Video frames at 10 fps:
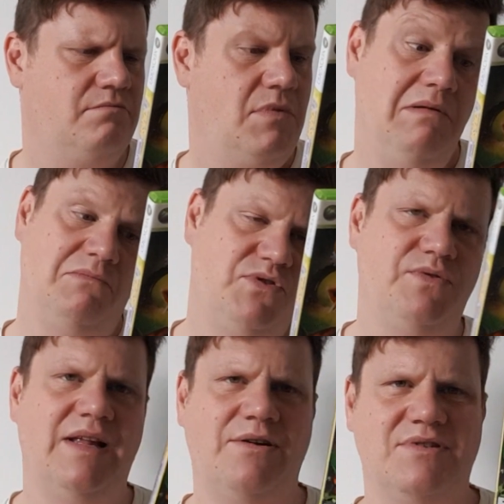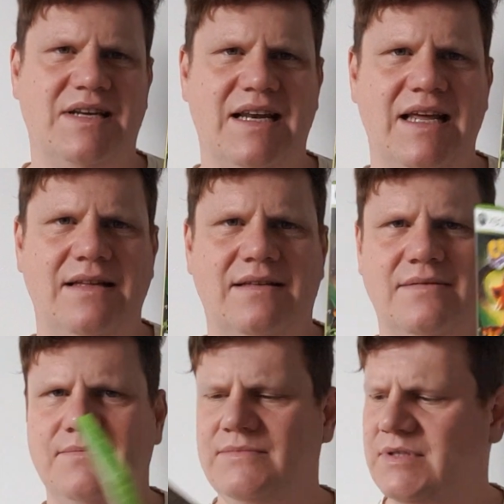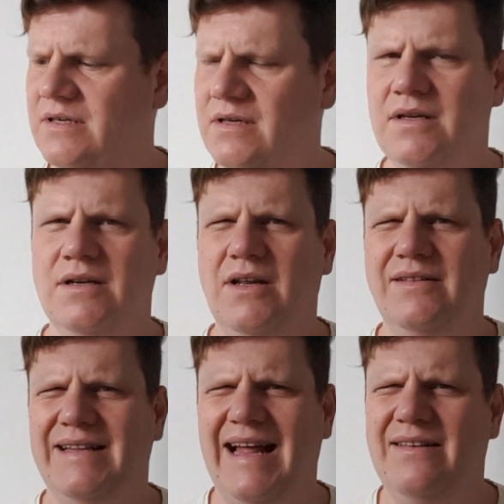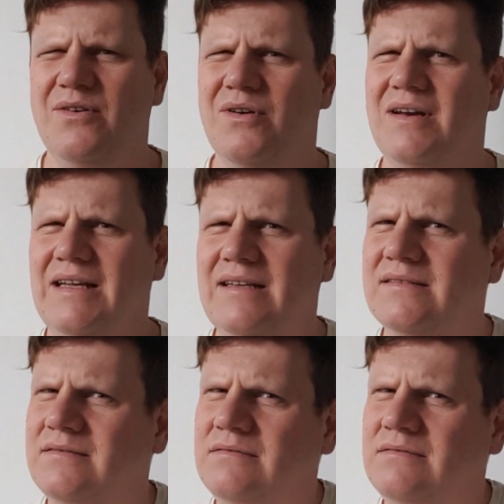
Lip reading: Oh, 2008. Not that early.